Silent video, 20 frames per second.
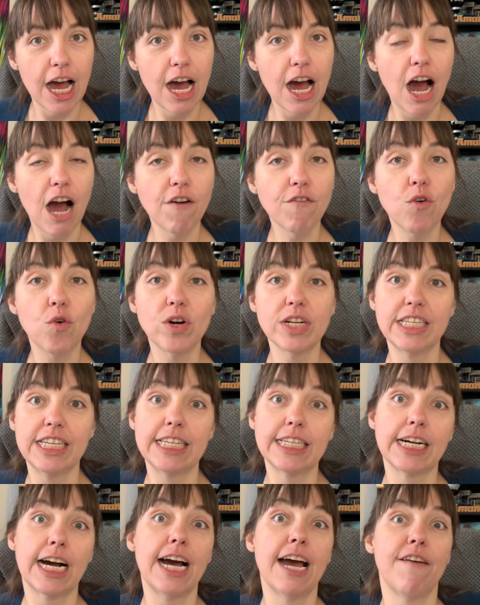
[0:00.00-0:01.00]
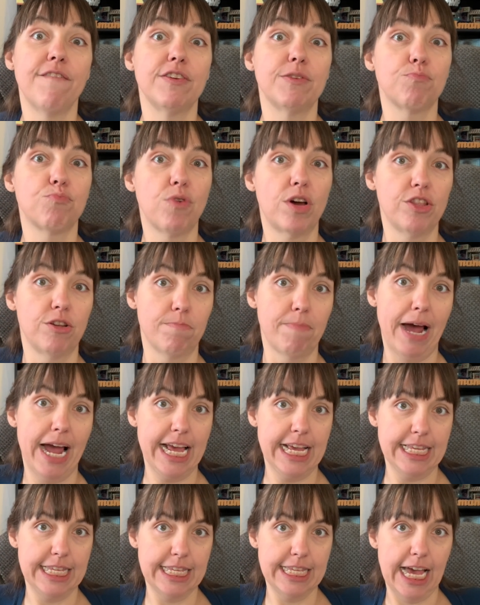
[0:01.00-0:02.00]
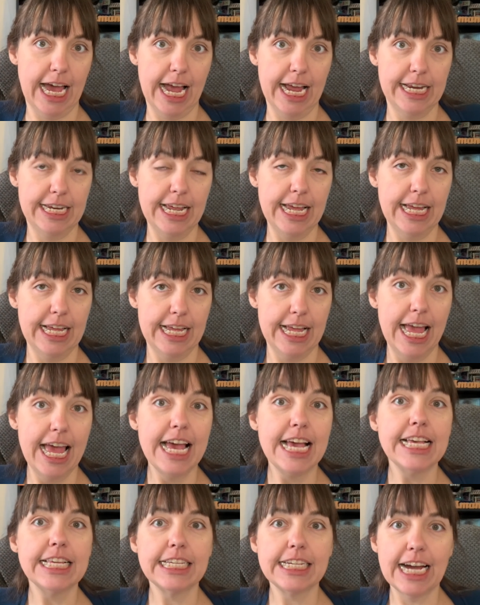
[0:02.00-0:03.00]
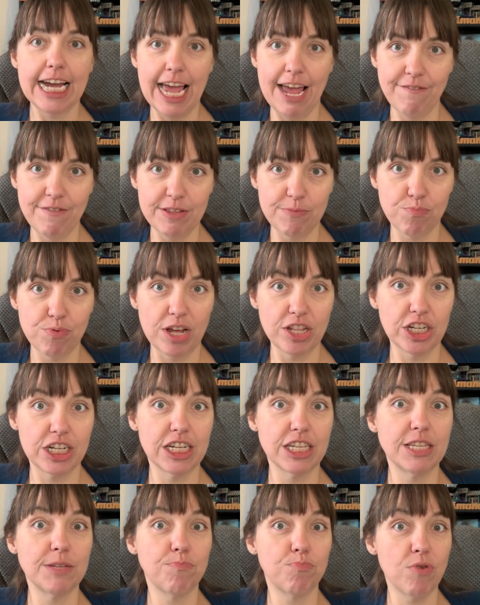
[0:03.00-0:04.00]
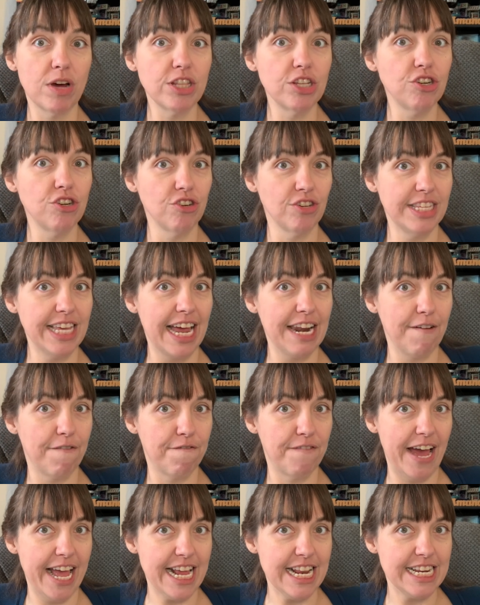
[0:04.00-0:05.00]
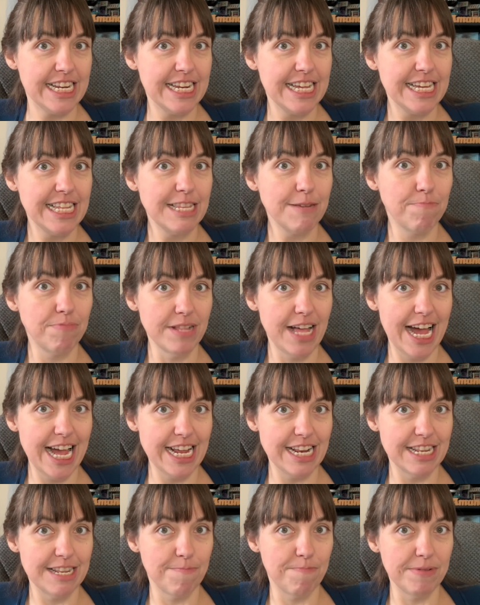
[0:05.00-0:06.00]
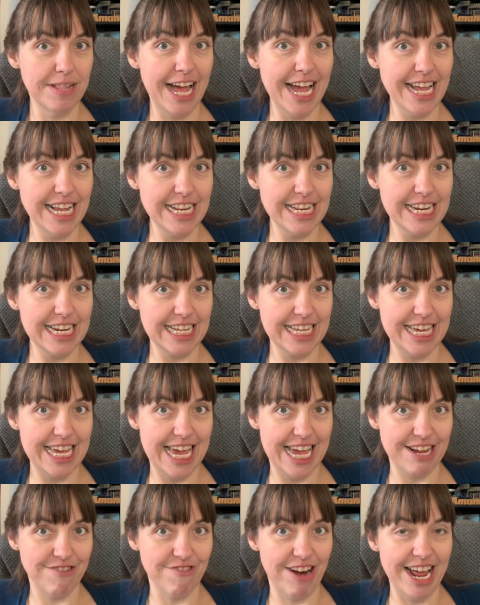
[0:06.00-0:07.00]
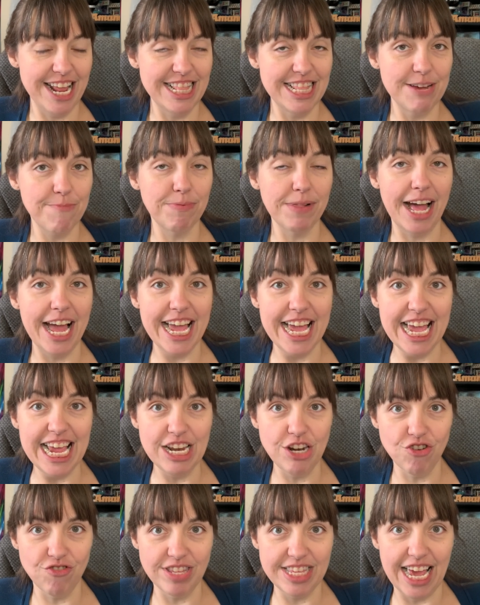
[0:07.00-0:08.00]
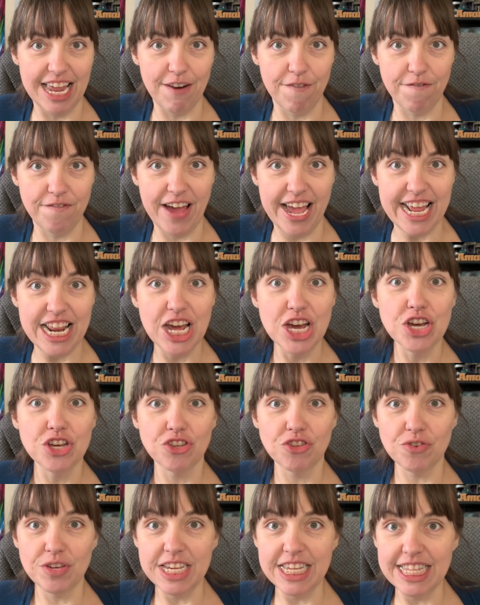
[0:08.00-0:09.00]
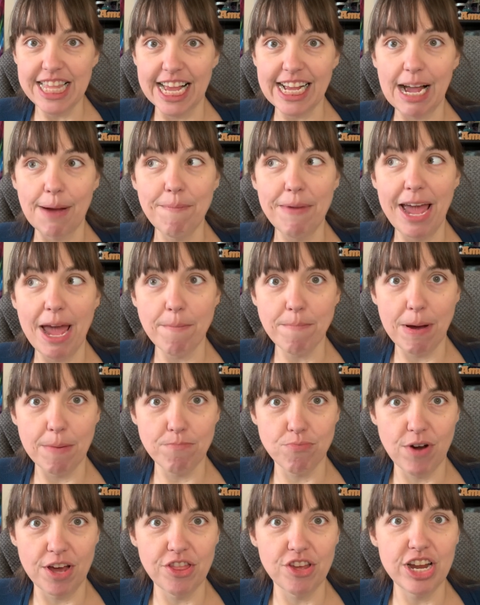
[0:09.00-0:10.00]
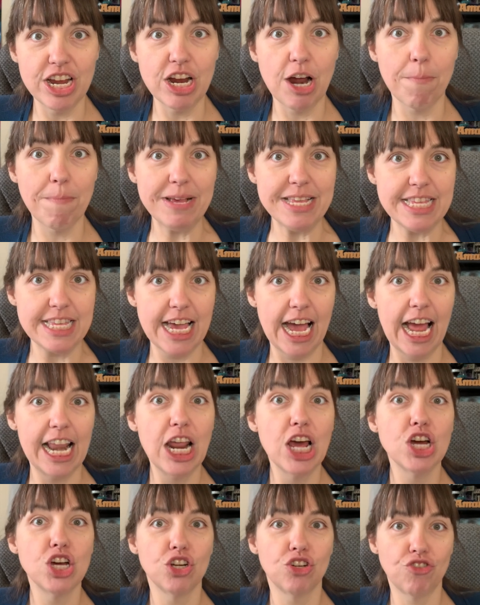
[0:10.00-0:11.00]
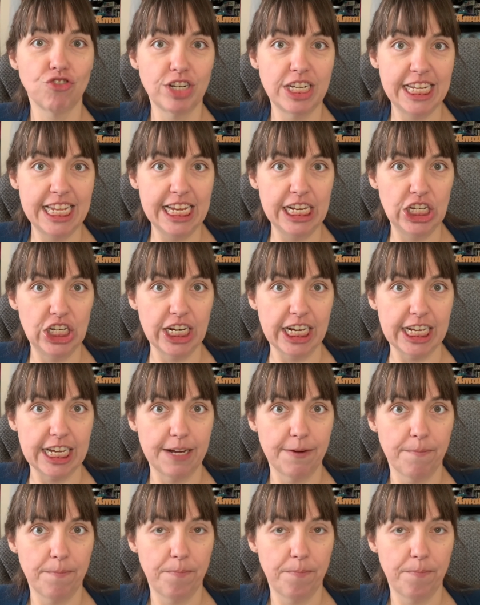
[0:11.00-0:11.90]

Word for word: Of course, he's going to have his brother by his side. He's going to have his brother because his brother knows how to fight. The blind the blind king, right? The blind, he knows how to fight. So he's like, I'm going to have my brother here on my side, strategic.